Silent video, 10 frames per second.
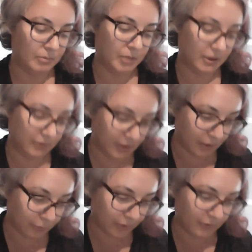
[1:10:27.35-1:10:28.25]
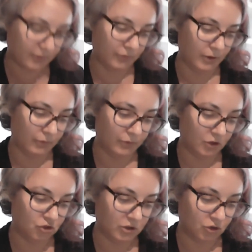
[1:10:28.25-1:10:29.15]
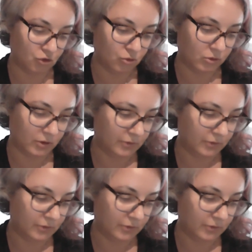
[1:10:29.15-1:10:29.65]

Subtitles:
Palestinian Festival of Literature as